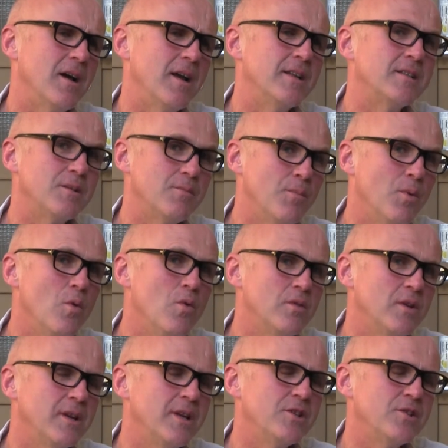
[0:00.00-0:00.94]
It's
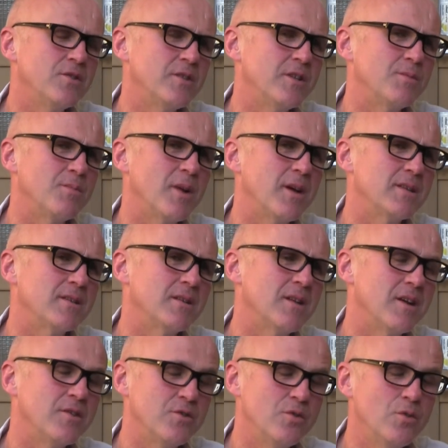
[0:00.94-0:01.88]
important in each of these plays that
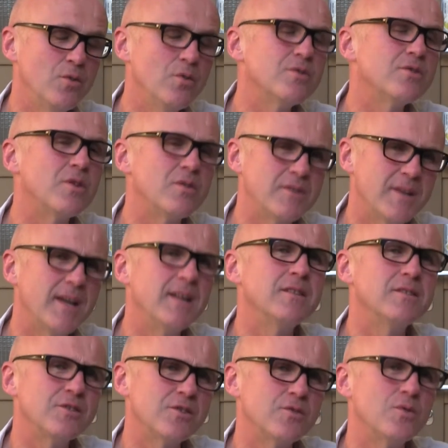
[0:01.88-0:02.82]
I do also
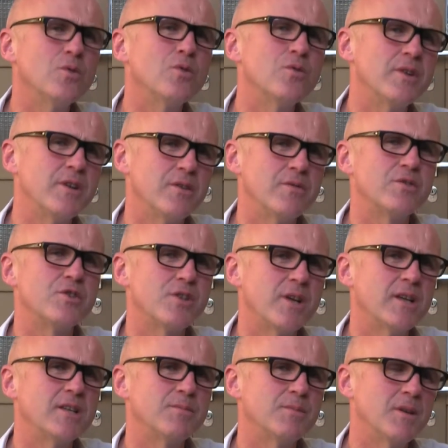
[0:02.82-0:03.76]
tell the story of the
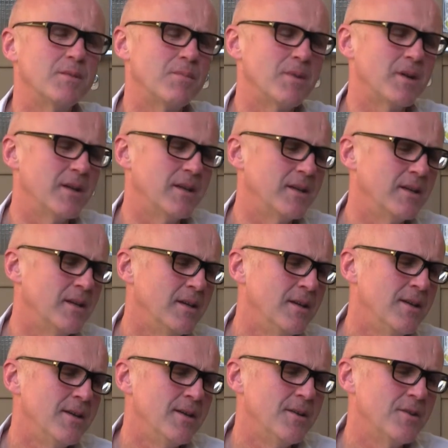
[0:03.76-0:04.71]
Shakespeare play.
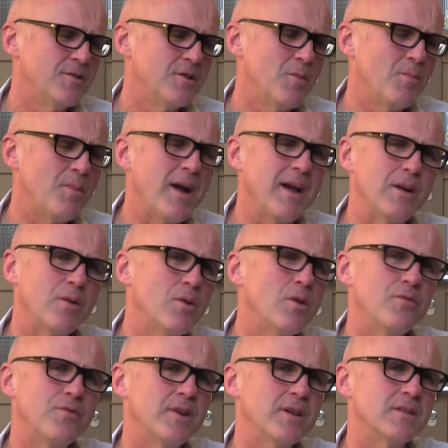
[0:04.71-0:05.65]
So
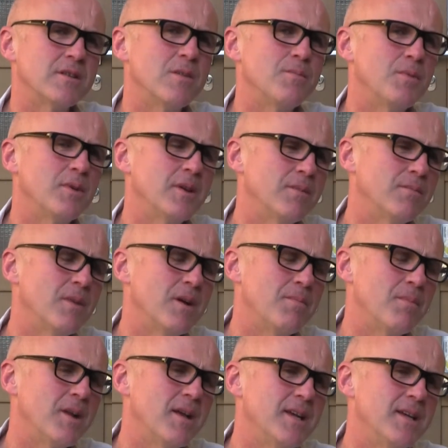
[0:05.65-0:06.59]
Banquo, for example, in my
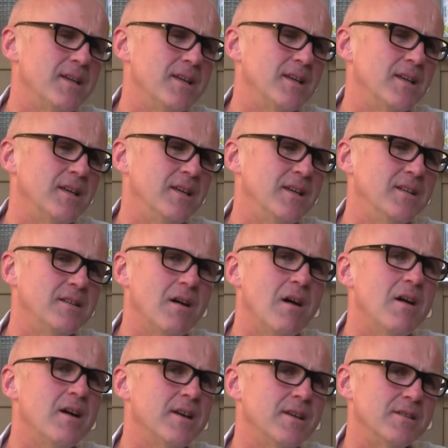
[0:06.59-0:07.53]
play, he
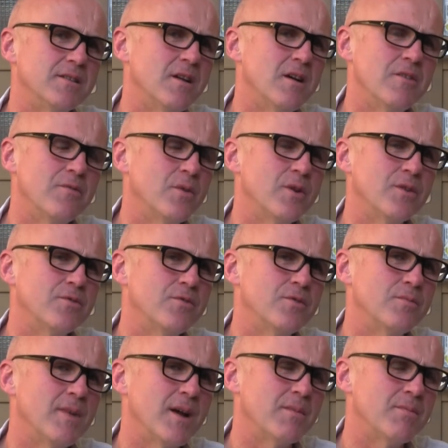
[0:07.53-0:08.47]
dies halfway
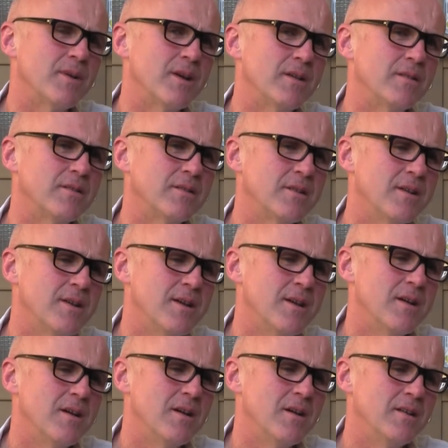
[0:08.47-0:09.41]
through Macbeth,
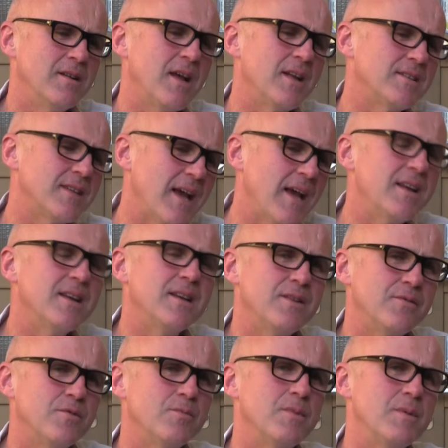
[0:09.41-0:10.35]
and that's
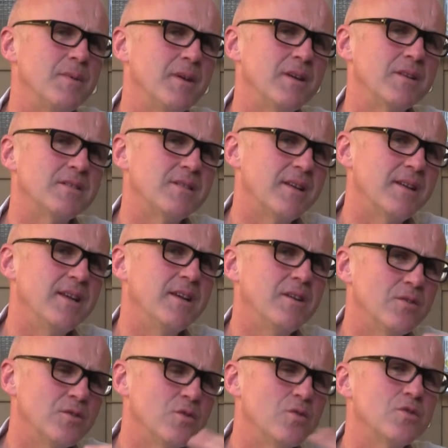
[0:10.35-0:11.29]
handy for me because then he
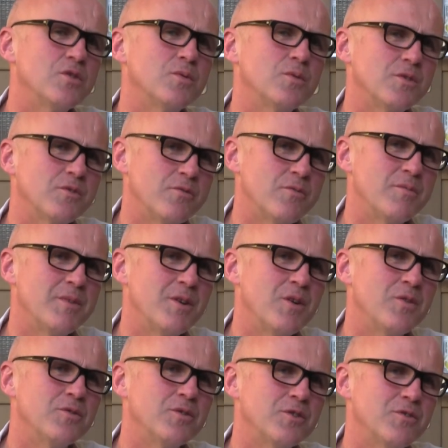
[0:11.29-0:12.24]
can talk to us from
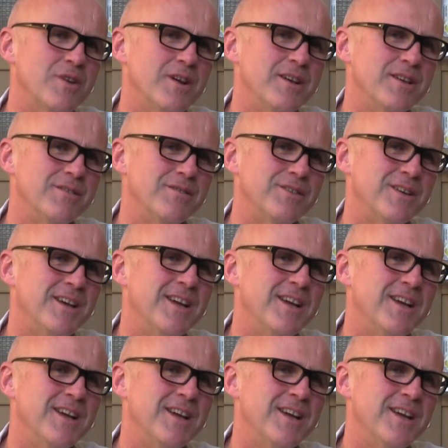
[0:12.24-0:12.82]
beyond the grave,